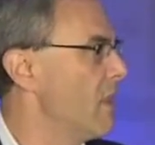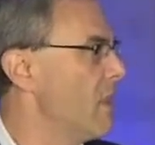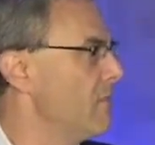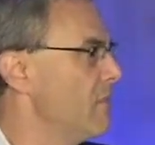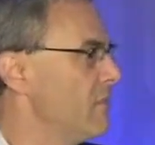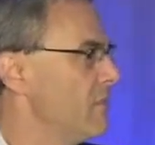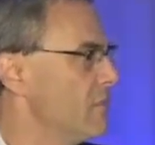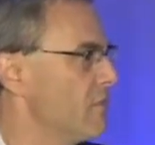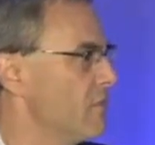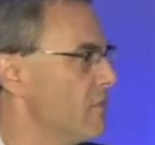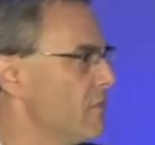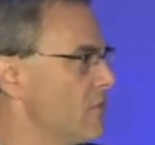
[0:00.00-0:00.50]
off
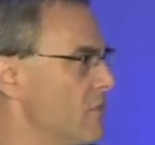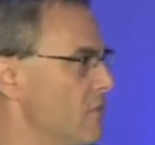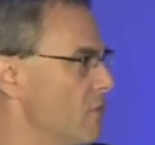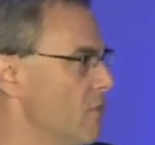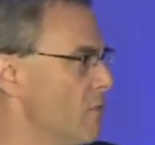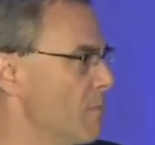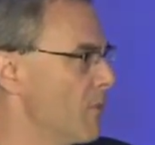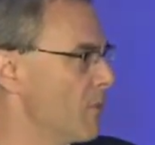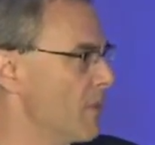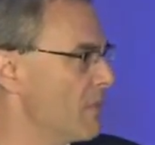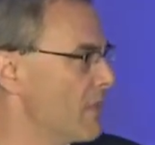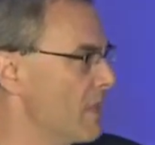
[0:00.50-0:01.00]
of your
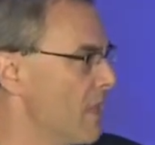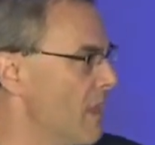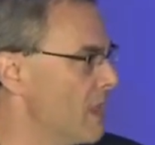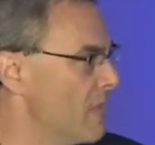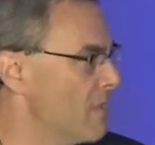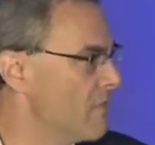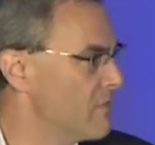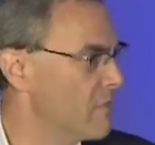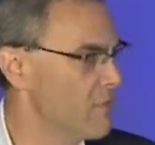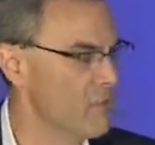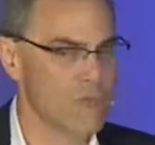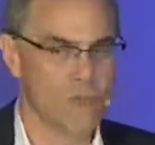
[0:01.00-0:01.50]
stoop or at the
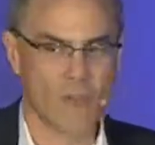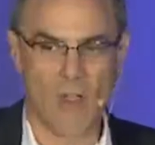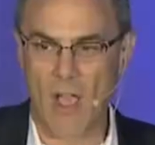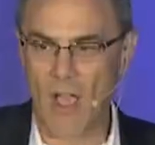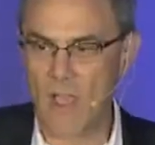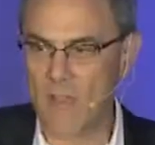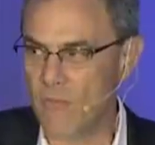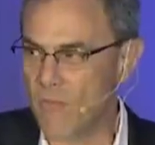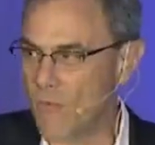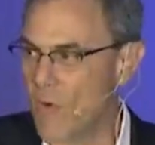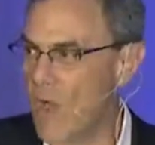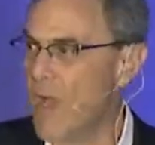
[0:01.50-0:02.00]
end of your
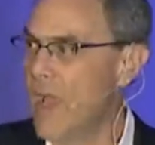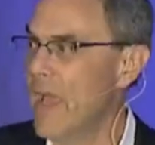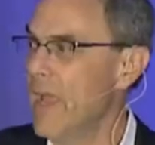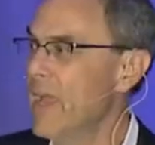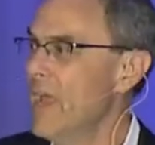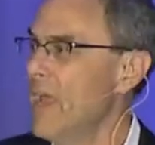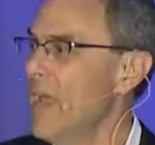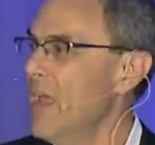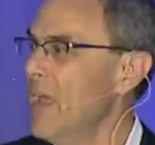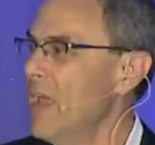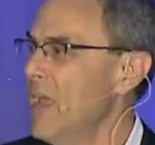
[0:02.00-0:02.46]
driveway.